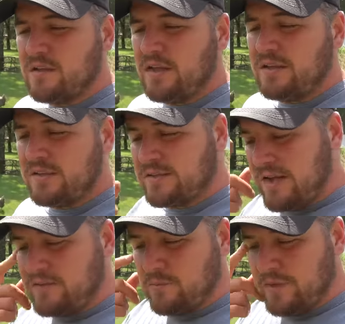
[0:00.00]
in this
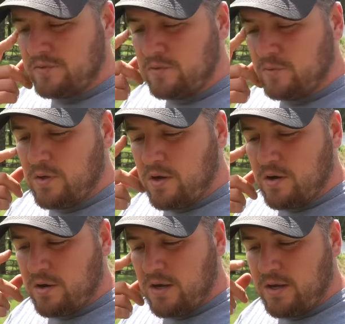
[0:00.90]
case, it went to
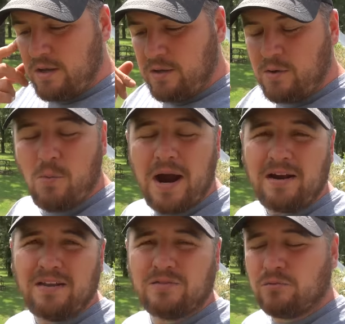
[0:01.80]
our
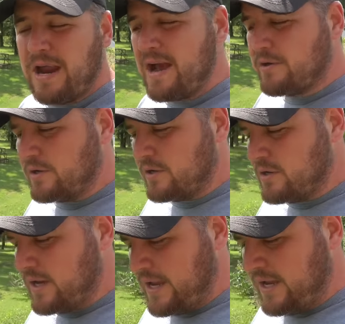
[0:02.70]
wireless router,
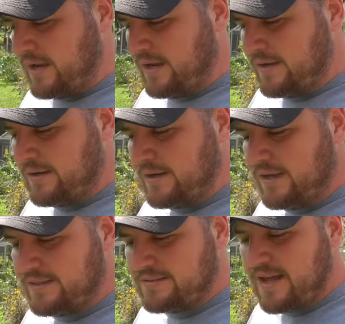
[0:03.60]
and
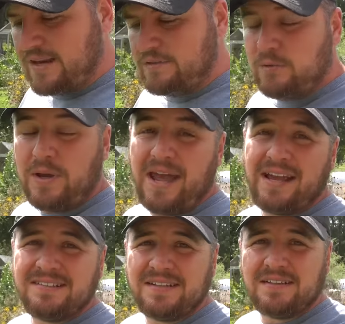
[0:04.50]
it decided to
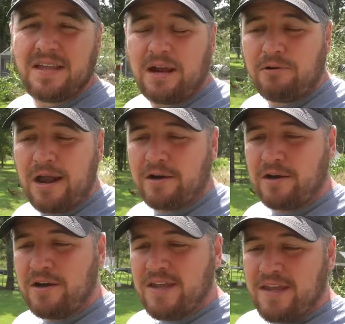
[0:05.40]
exit that
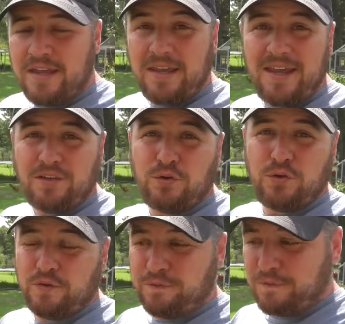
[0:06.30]
router
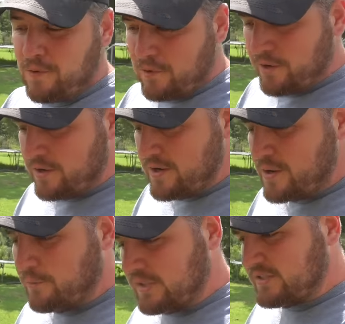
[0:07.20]
into the floor,
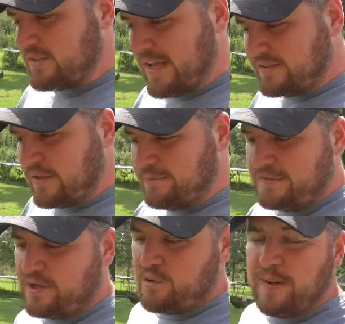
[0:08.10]
which that stuff
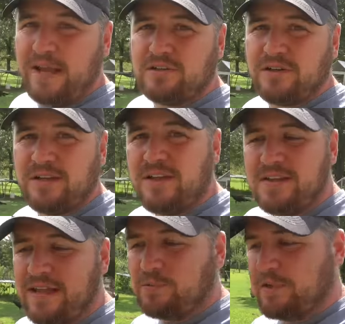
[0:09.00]
is in our pantry.
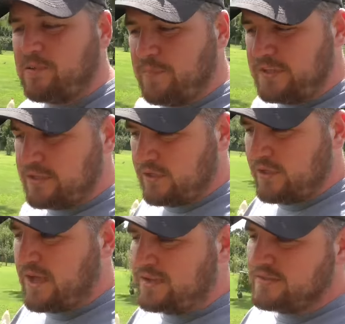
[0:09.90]
That's what the picture
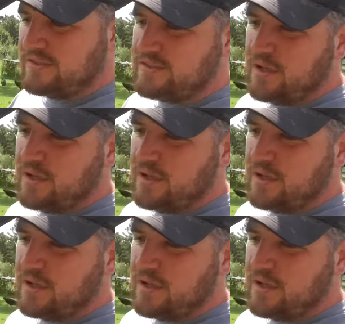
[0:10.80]
you guys just